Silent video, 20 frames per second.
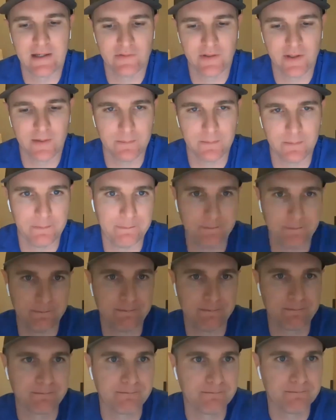Yeah. Perfect.
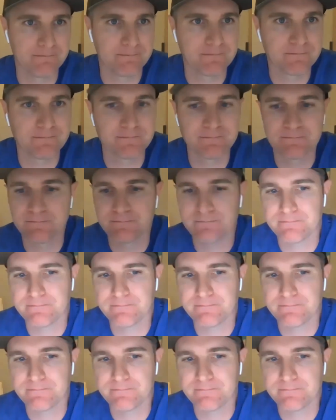I put it up there.